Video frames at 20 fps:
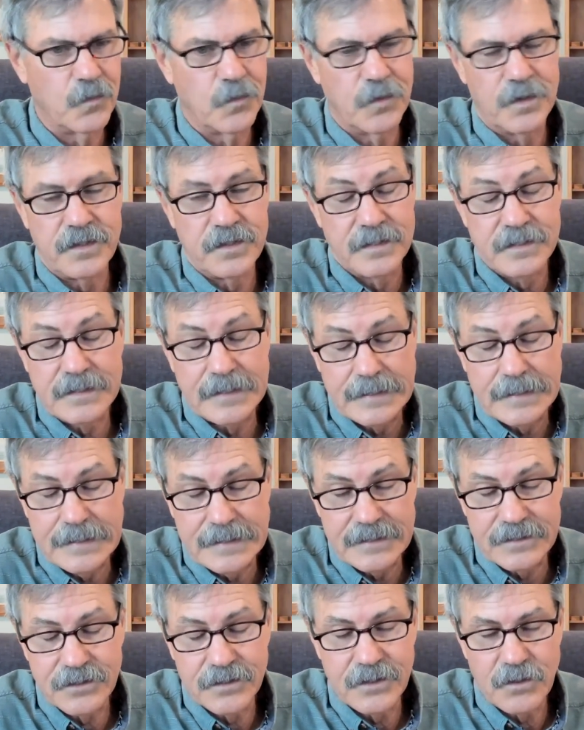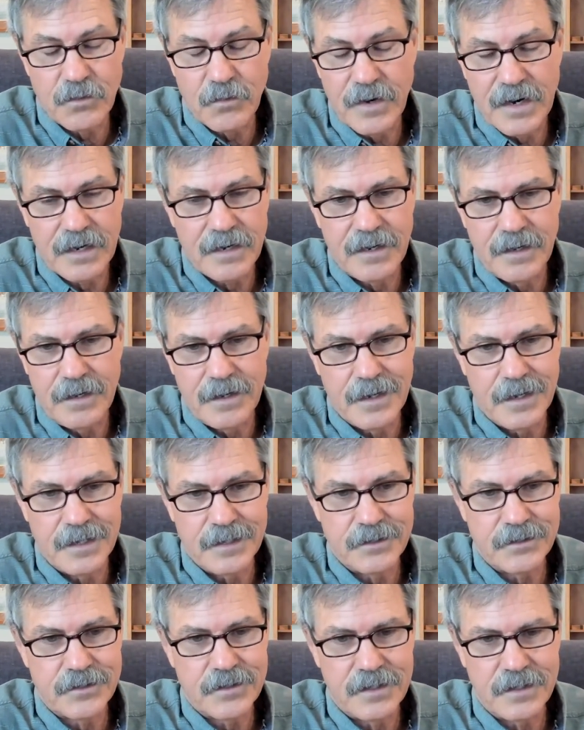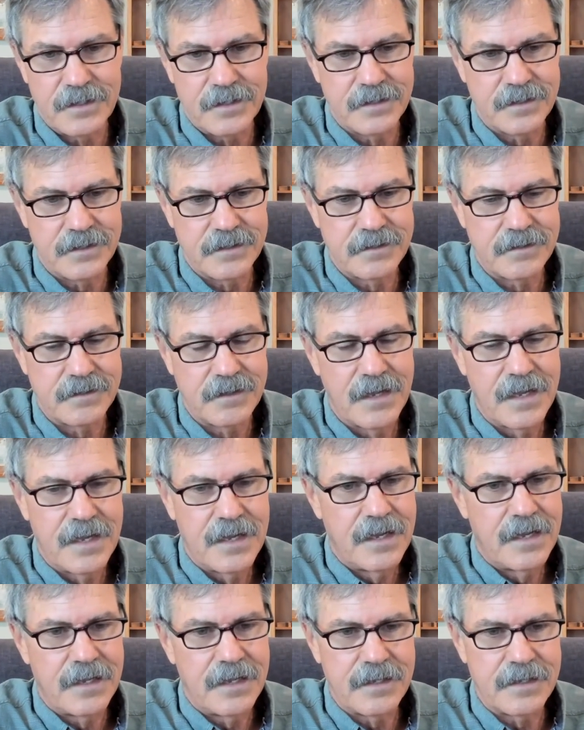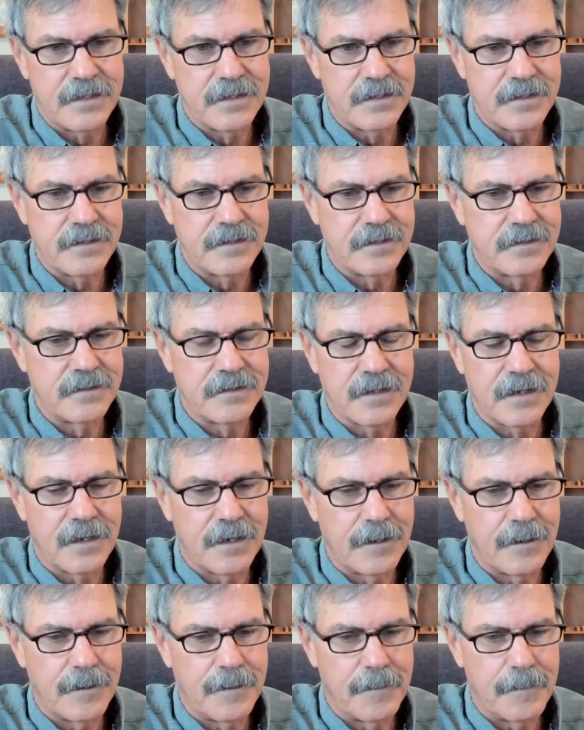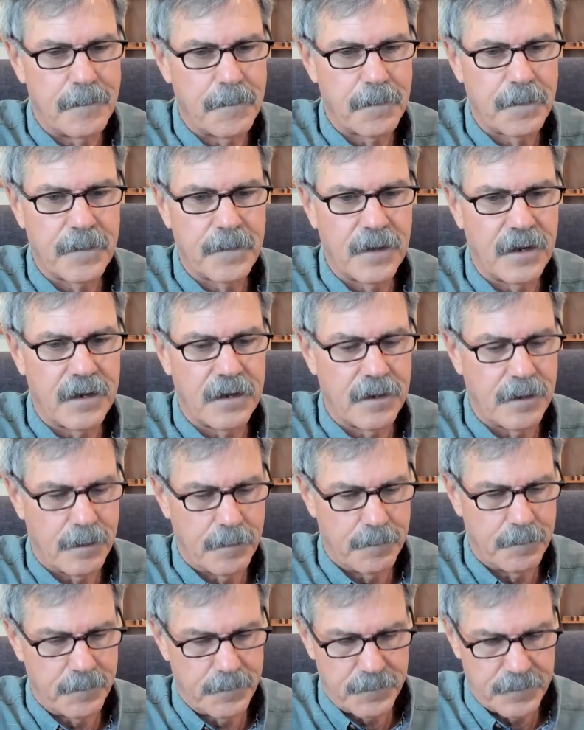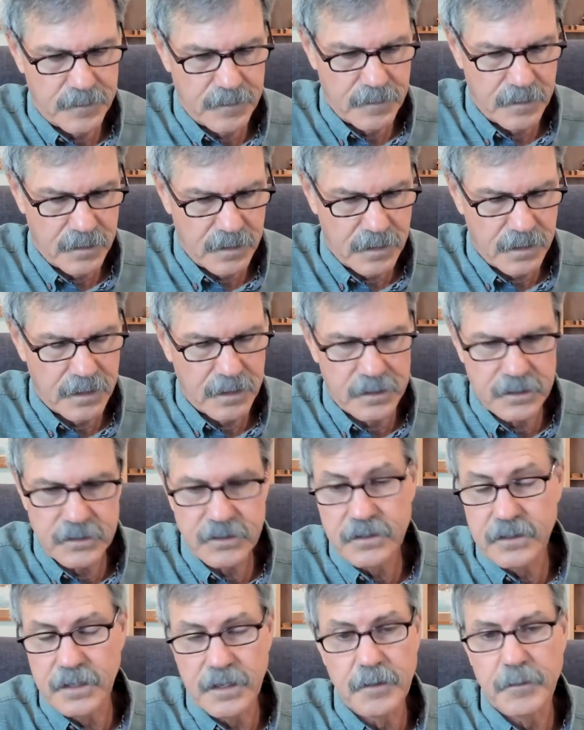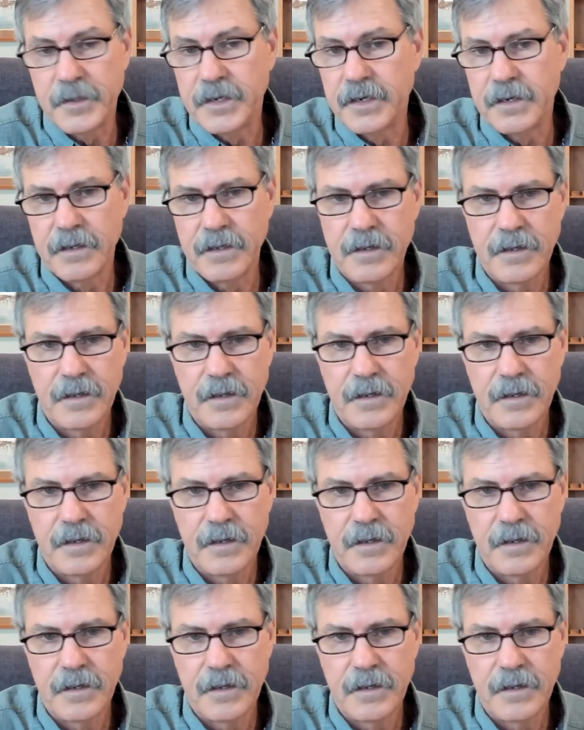One that's easily recognized is, is uh, um, uh, cinnamon.